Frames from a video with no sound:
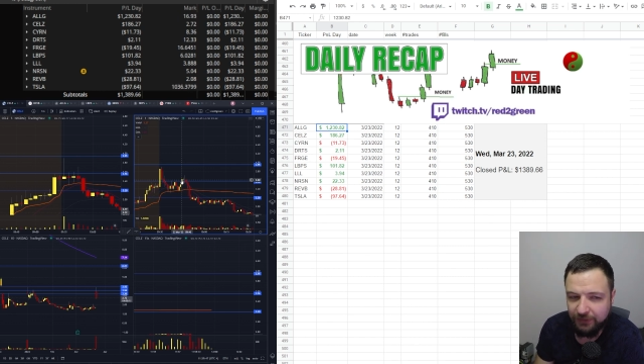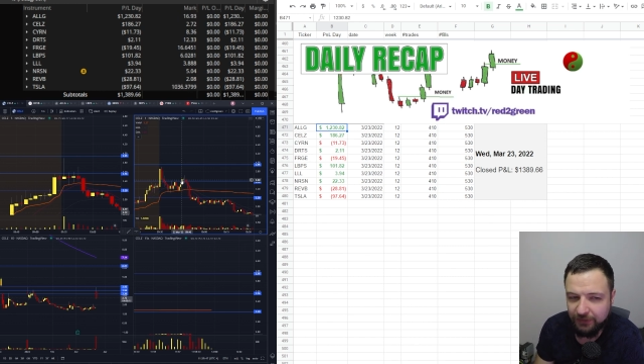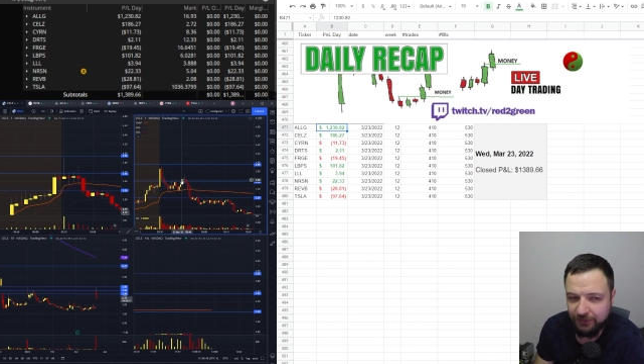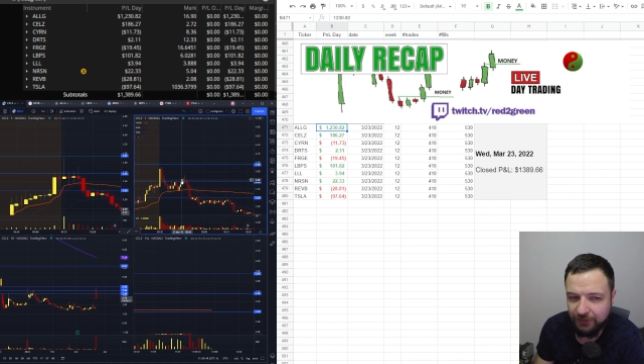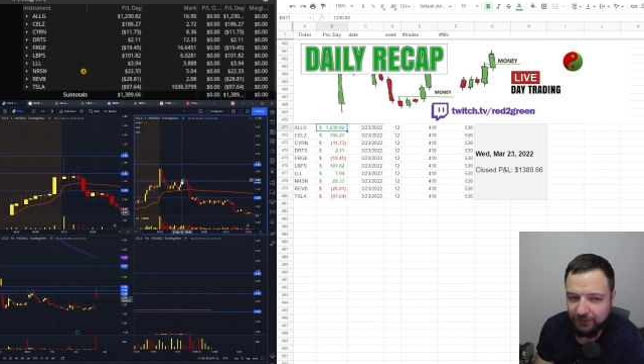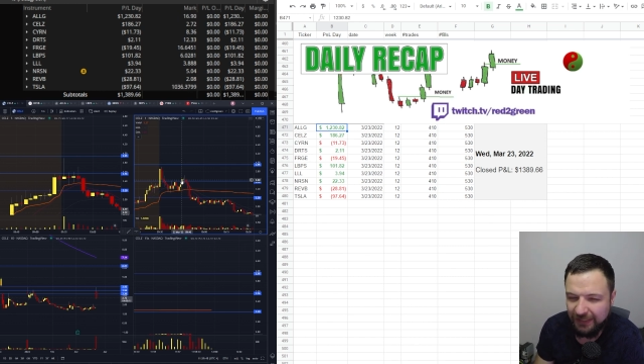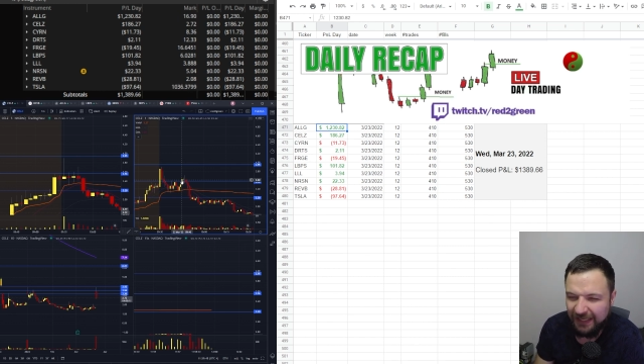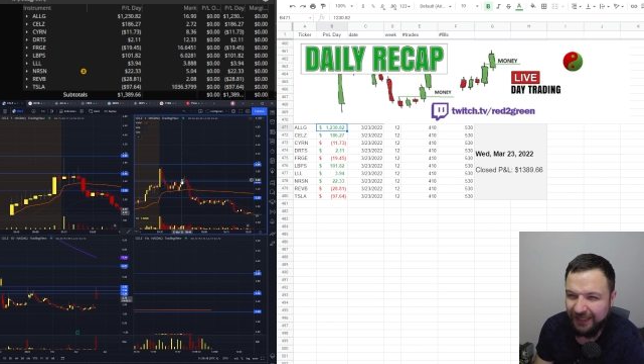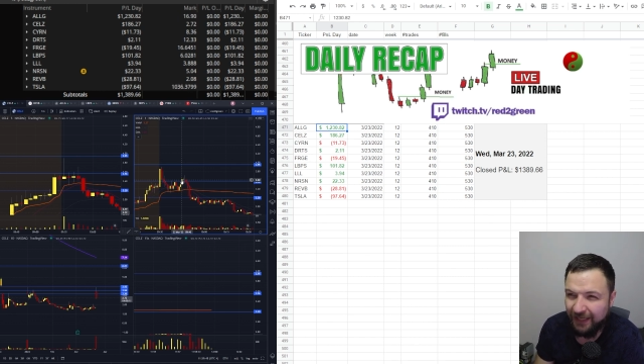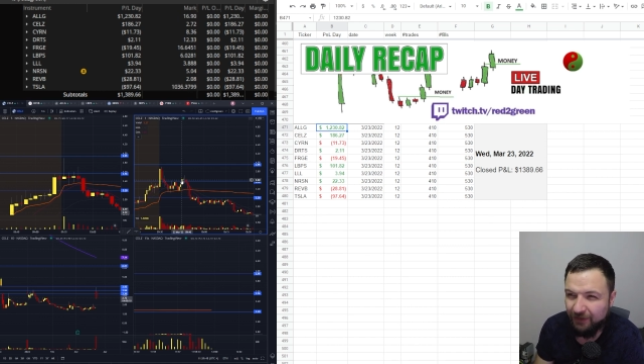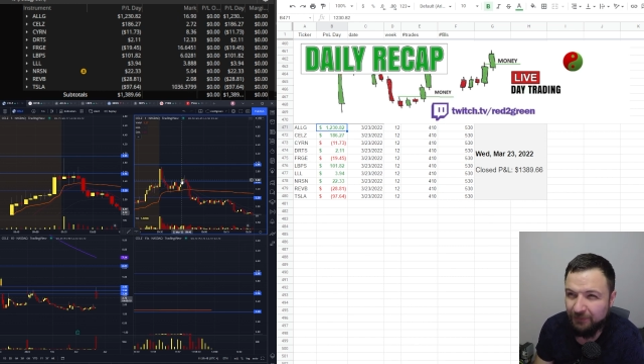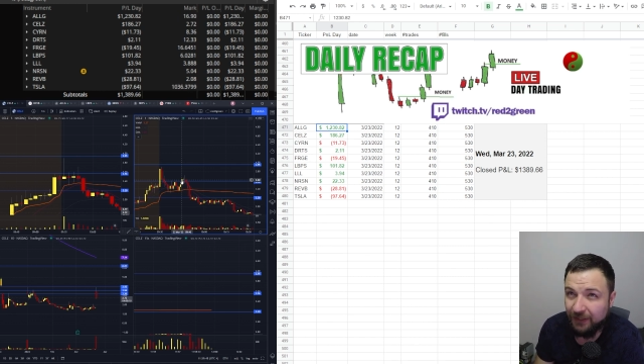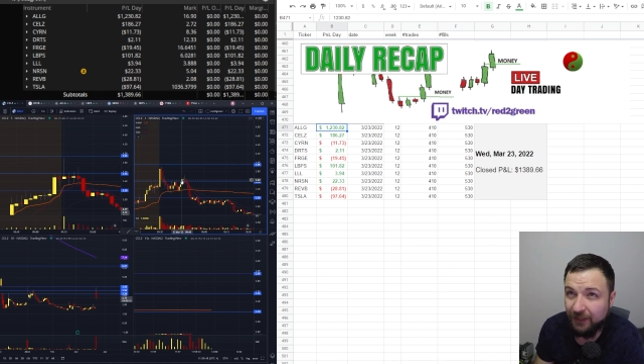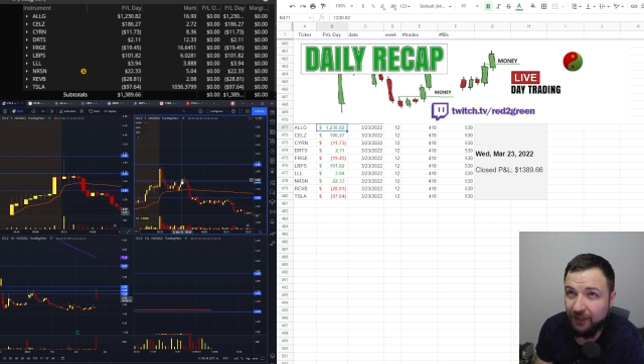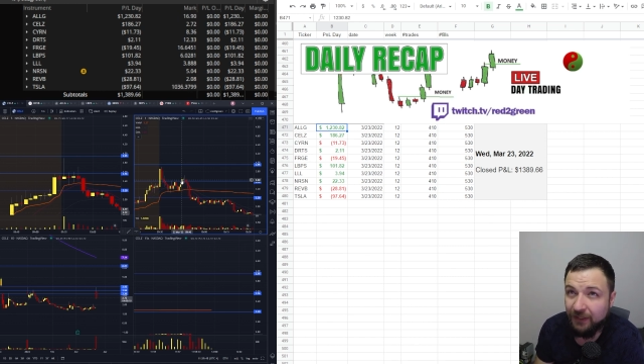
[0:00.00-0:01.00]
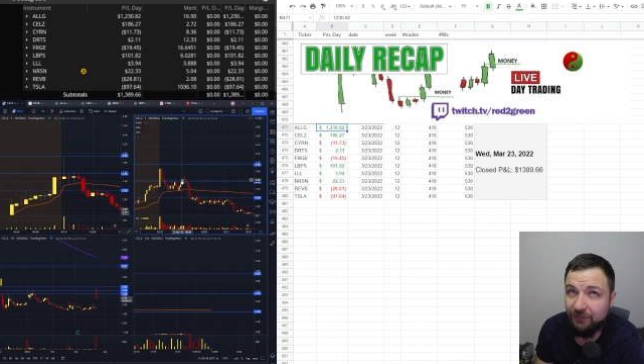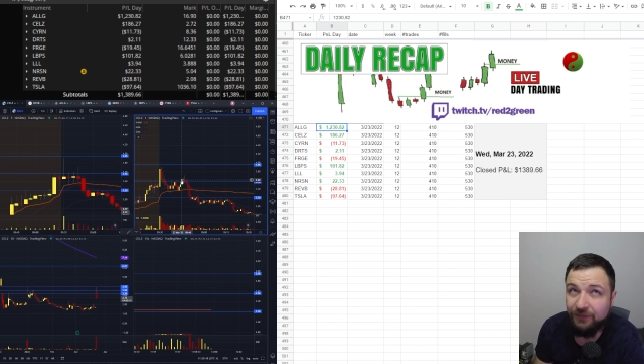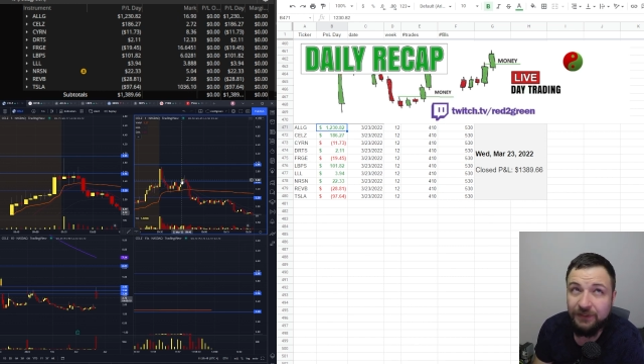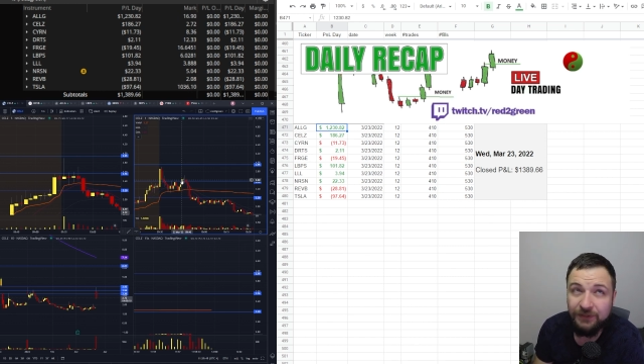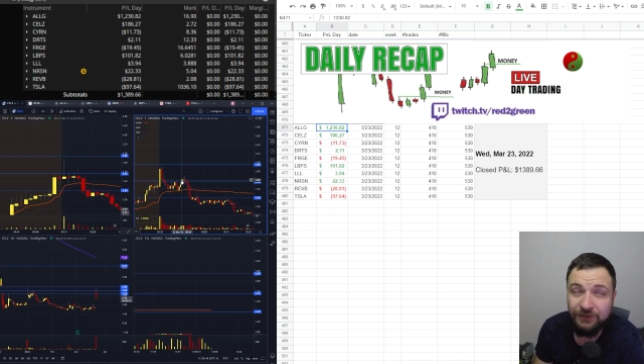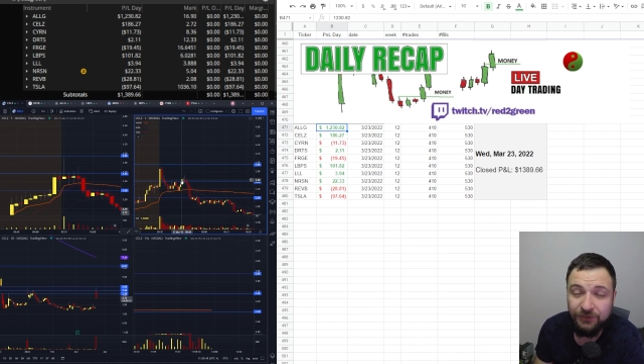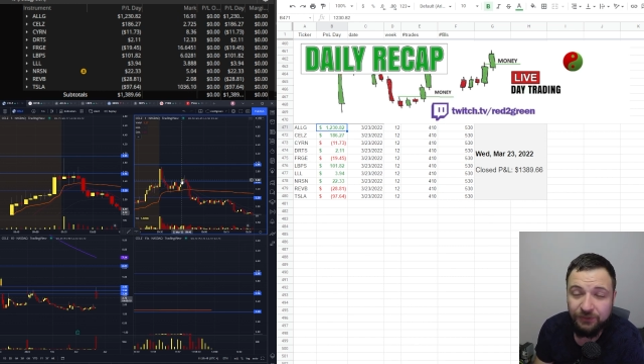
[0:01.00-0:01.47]
and then that gave me
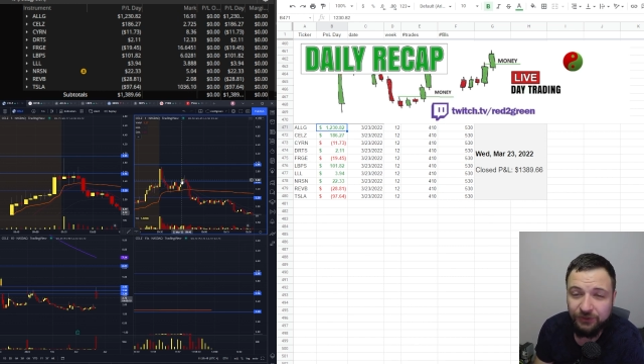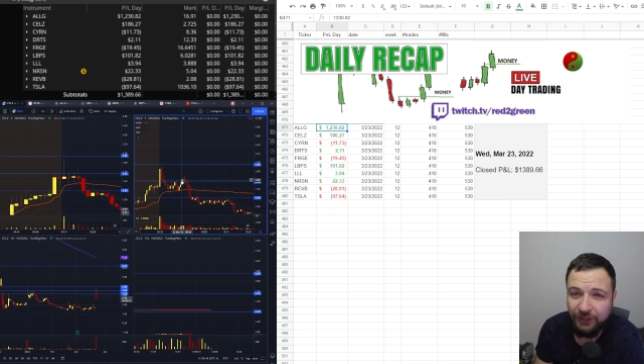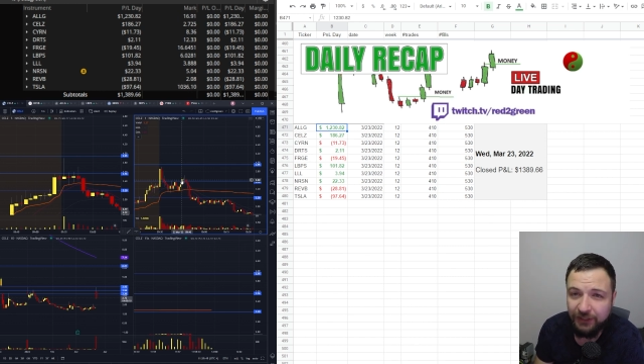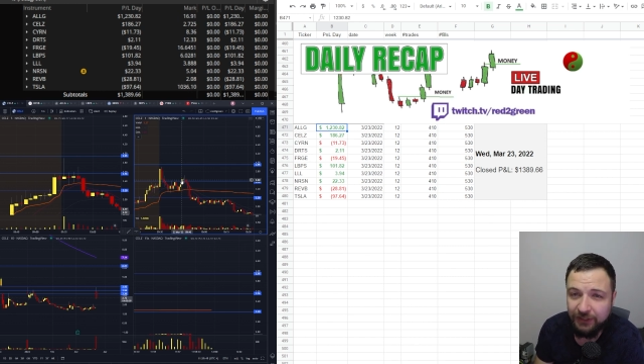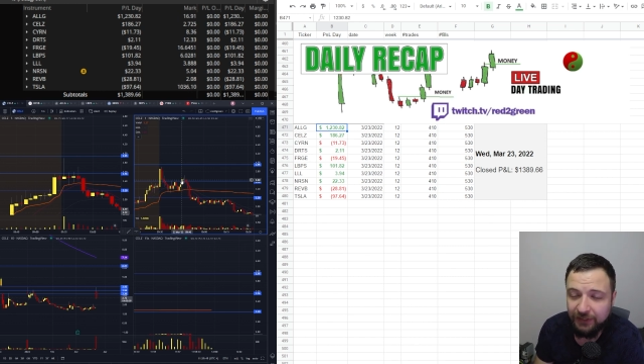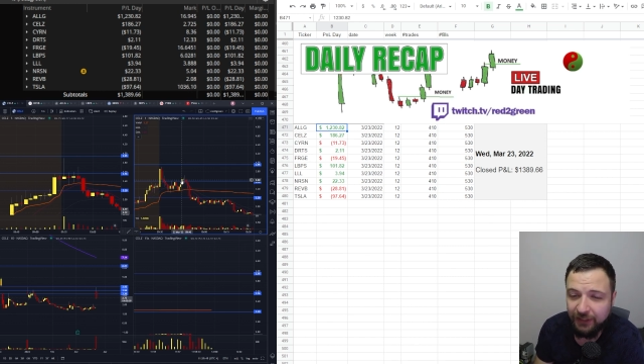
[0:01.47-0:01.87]
confidence to trade